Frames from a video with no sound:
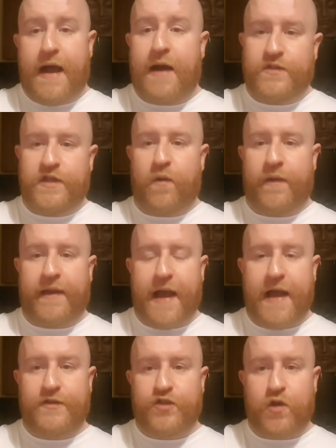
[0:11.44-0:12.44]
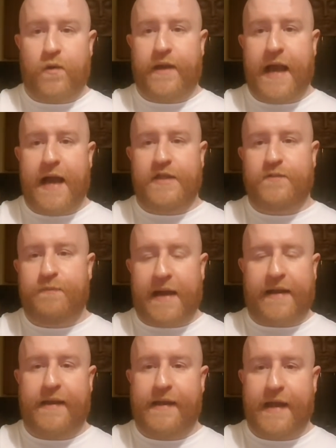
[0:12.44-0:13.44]
How's it going, guys? Cody, guys,
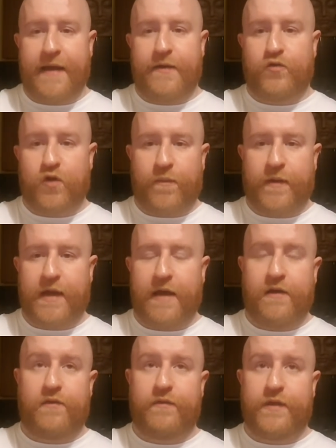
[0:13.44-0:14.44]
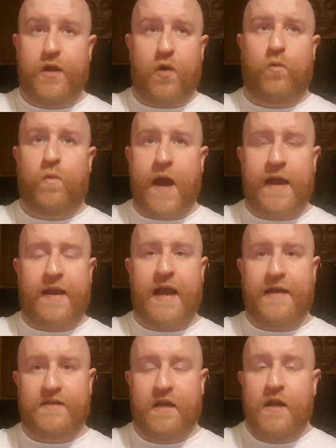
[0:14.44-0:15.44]
back again, dropping yet another video. Right,
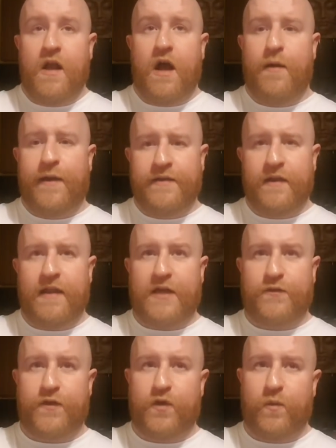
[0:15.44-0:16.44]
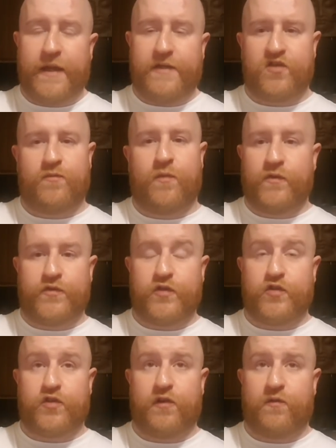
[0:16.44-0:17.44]
guys. In the last few weeks and months
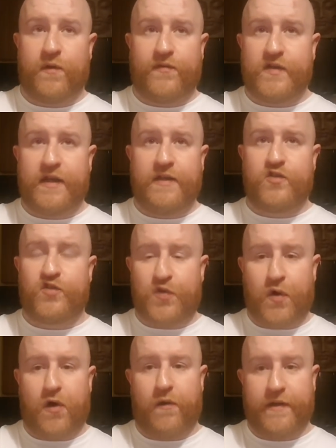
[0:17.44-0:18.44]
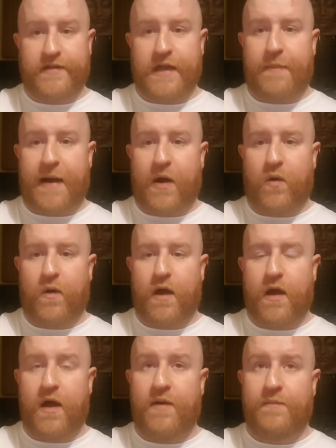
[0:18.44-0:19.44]
and stuff, we've seen stories
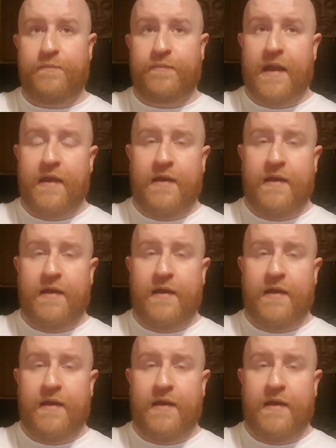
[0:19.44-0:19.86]
about